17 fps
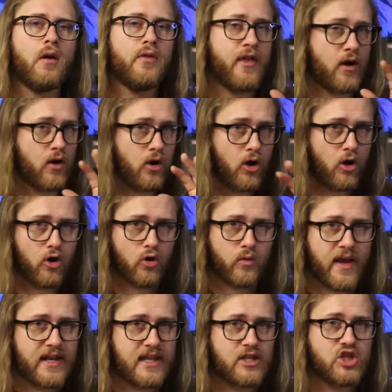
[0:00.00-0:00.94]
that are
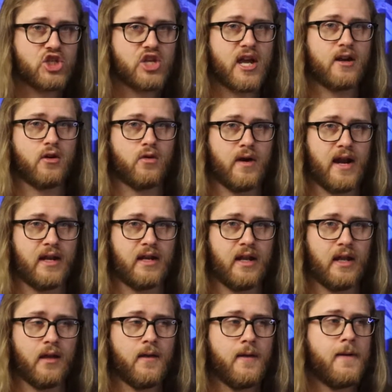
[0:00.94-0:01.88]
already
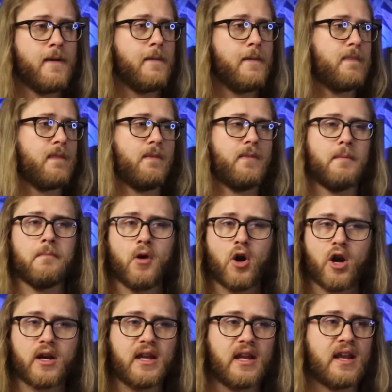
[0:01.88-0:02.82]
generating the
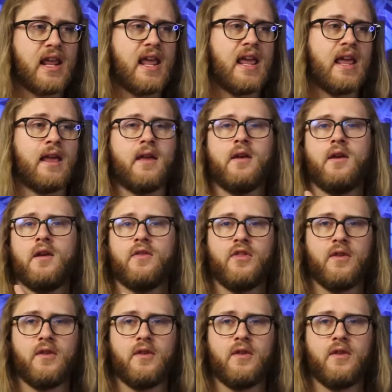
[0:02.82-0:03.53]
marketing,